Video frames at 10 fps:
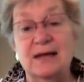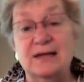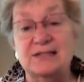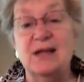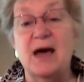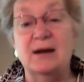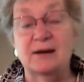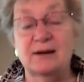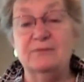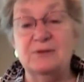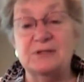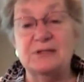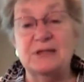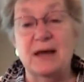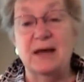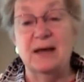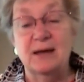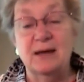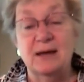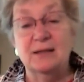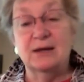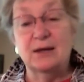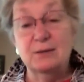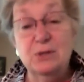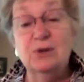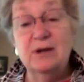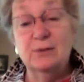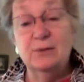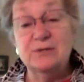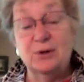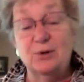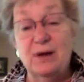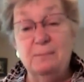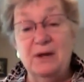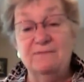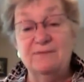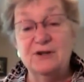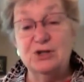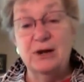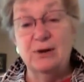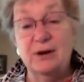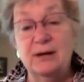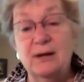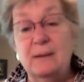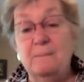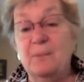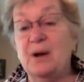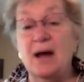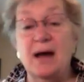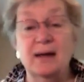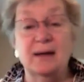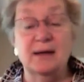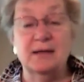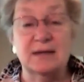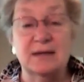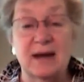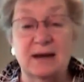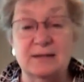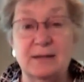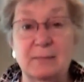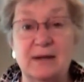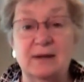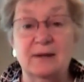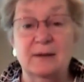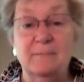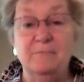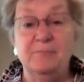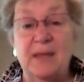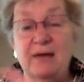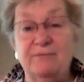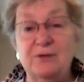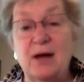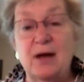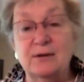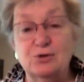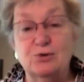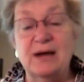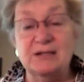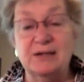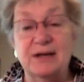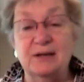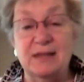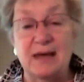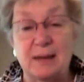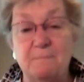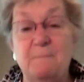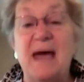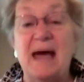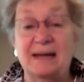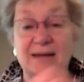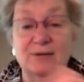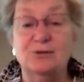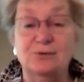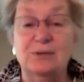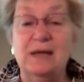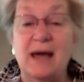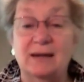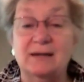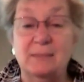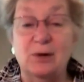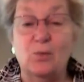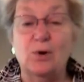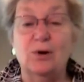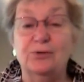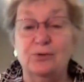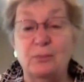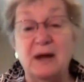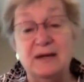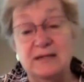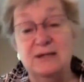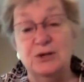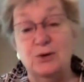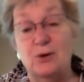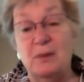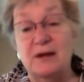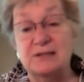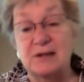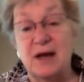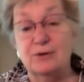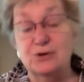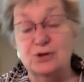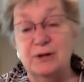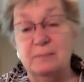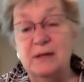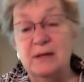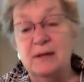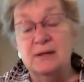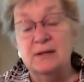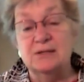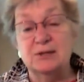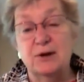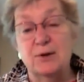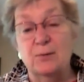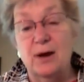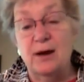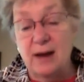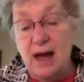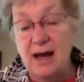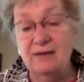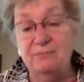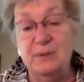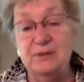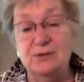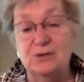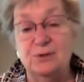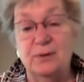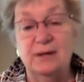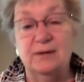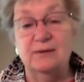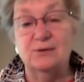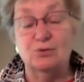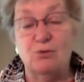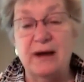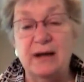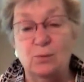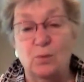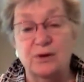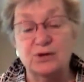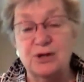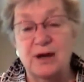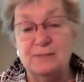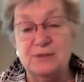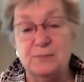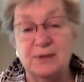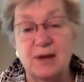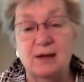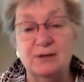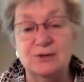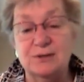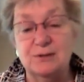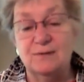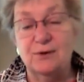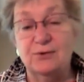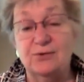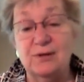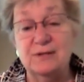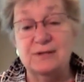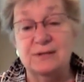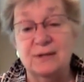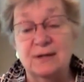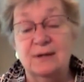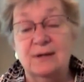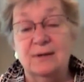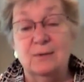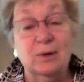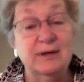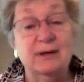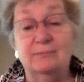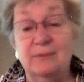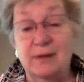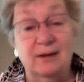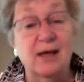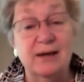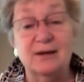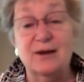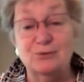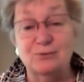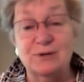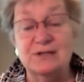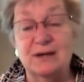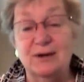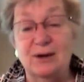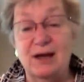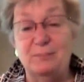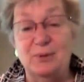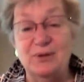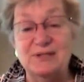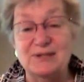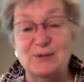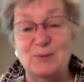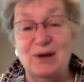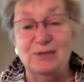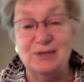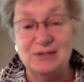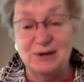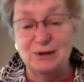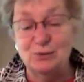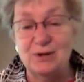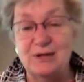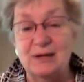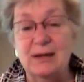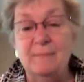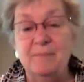it's not enough to say the community was a great beneficiary, but I, as an academic, have not translated that back into the academic world through my teaching or my scholarship. So I have been doing training workshops with colleges and universities, really in a lot of countries and a lot of places around this country,